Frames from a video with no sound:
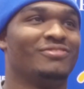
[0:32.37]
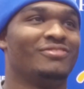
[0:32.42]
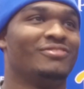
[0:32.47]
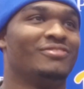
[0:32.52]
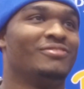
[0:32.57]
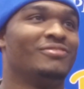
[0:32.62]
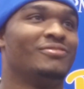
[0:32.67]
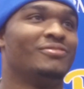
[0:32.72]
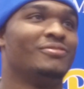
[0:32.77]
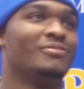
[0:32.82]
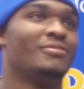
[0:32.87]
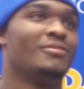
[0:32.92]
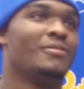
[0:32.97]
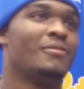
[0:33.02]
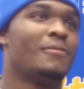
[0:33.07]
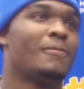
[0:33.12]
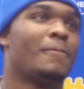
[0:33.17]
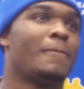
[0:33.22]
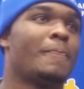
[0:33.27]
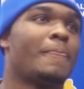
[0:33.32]
Who do you
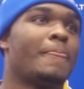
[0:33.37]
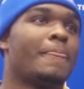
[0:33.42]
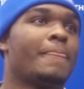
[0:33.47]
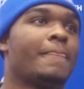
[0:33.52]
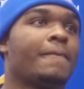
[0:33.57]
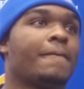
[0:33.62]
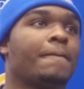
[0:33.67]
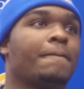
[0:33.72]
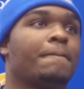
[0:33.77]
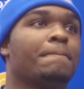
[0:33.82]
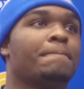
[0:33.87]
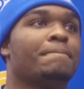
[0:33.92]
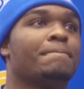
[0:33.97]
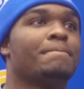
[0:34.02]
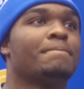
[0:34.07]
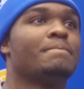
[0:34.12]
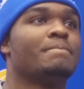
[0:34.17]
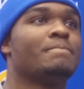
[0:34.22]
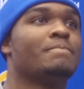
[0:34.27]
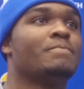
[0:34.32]
credit most of your success
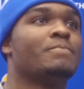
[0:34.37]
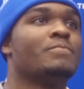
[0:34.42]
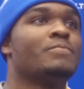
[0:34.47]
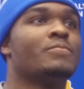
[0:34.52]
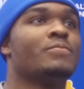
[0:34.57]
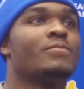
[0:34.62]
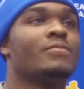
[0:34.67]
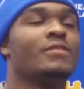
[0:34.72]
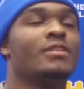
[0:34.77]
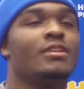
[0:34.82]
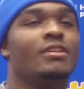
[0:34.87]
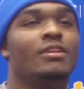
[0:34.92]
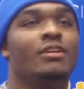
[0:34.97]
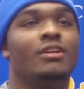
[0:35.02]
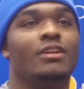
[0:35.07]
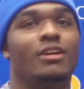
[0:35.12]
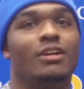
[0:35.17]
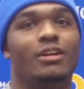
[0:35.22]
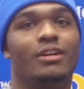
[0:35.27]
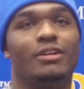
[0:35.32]
this year to?